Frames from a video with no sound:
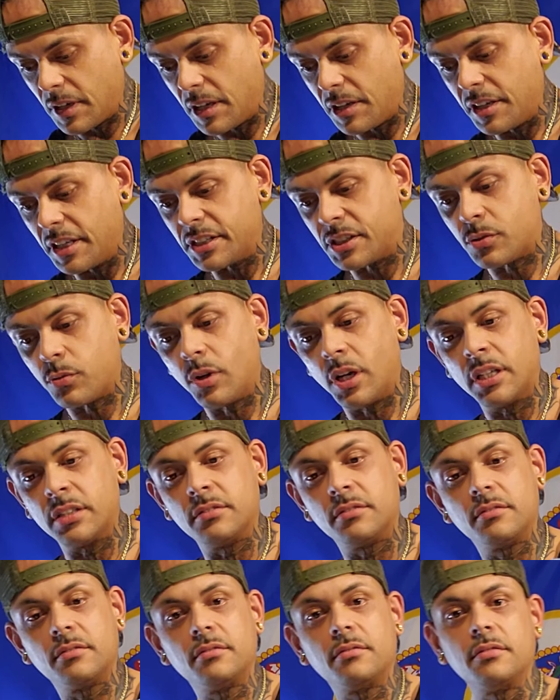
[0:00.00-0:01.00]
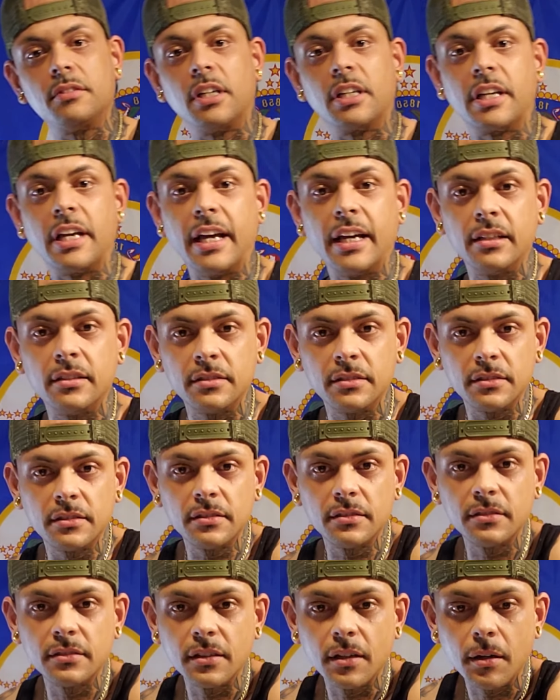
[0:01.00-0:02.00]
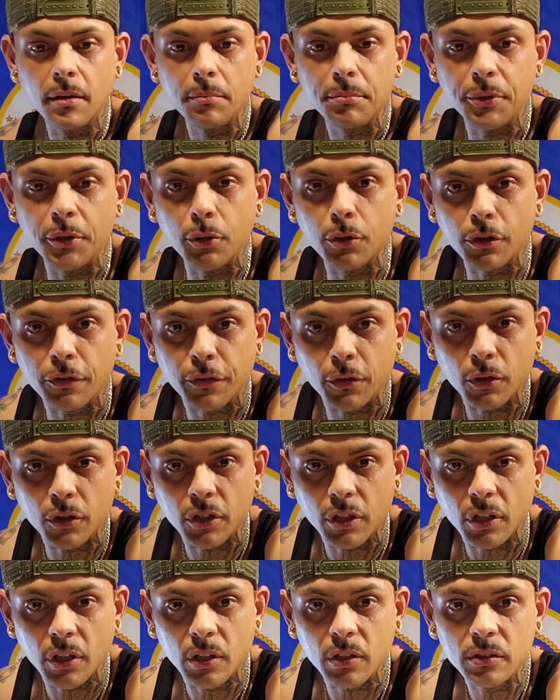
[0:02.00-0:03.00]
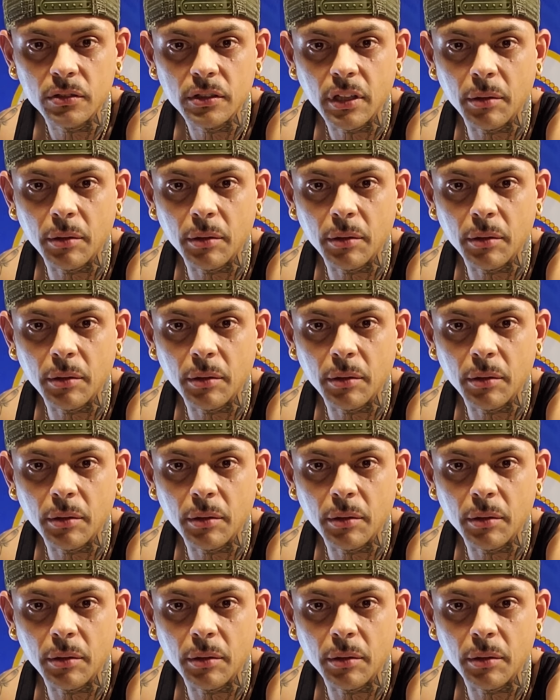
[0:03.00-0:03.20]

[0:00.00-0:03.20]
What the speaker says: This one, again, beautiful girl.